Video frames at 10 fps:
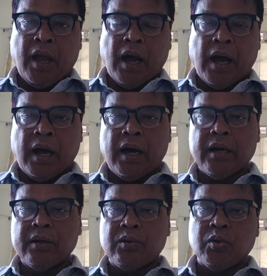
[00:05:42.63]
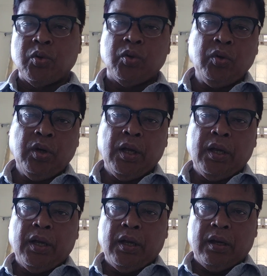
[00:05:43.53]
are to
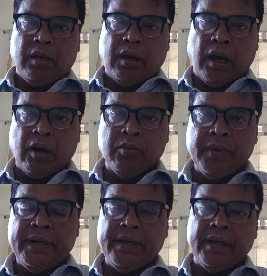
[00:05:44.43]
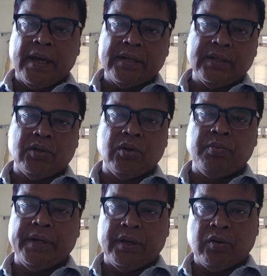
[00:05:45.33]
how many years it will
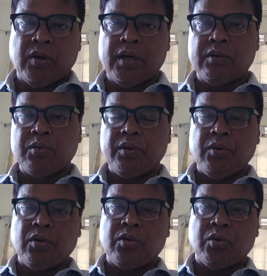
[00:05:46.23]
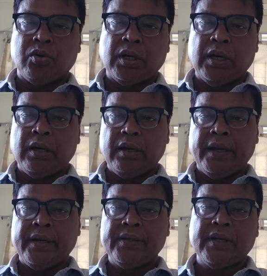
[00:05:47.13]
be required to your total
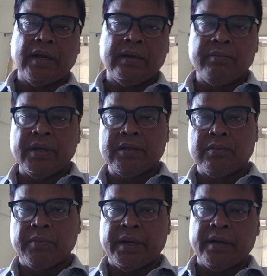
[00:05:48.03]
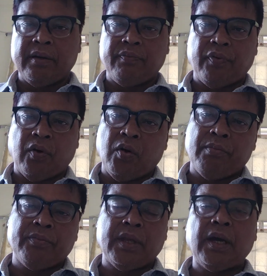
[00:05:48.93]
initial investment
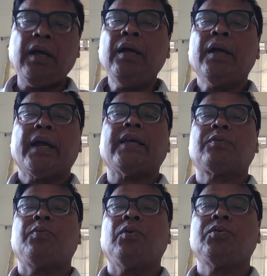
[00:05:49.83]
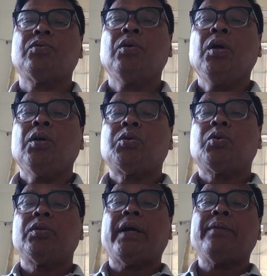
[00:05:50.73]
from the cash flows.
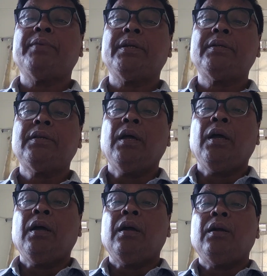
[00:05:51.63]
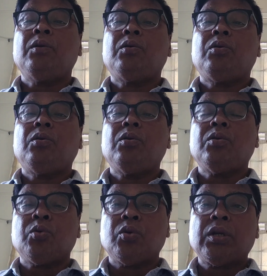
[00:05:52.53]
So that means
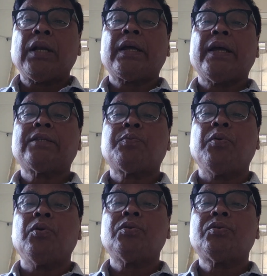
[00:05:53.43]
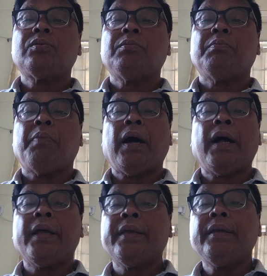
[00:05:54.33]
total cash flows
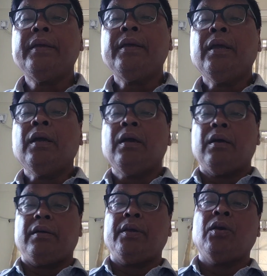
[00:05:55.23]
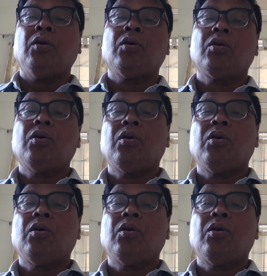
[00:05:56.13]
by your